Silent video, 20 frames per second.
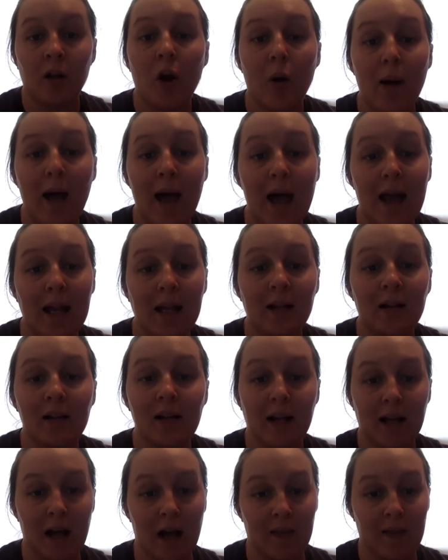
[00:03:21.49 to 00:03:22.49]
Go ahead and
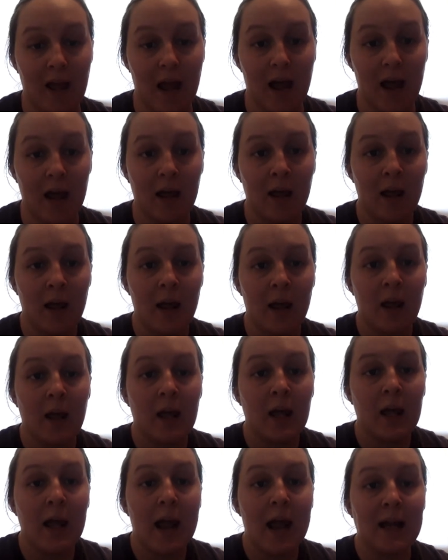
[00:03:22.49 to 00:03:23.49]
click on that,
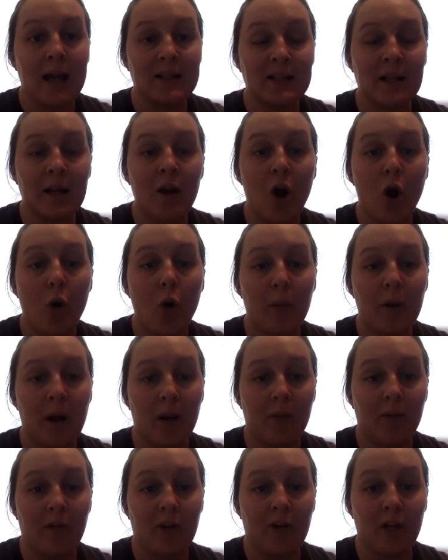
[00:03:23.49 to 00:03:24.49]
and it's going to open
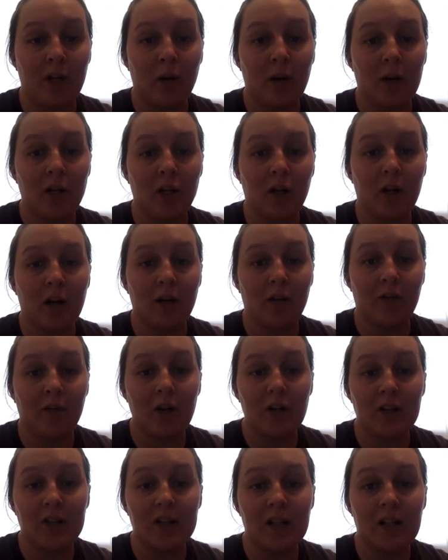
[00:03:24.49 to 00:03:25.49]
up for you, and you're going to
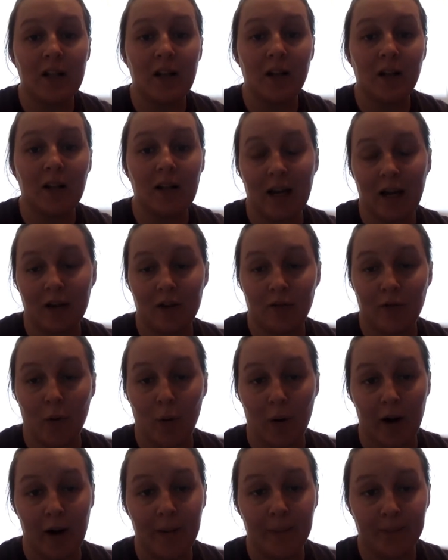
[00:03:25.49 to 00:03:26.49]
first see the link
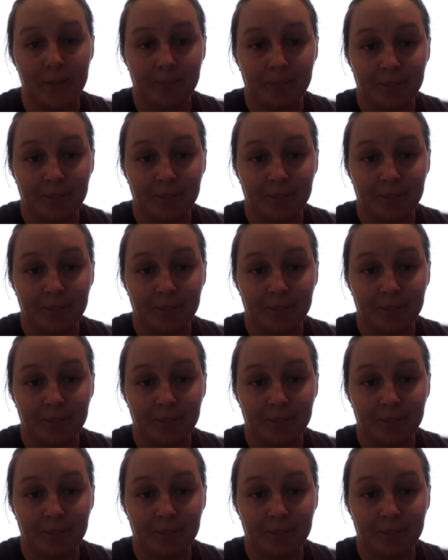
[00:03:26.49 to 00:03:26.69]
for it.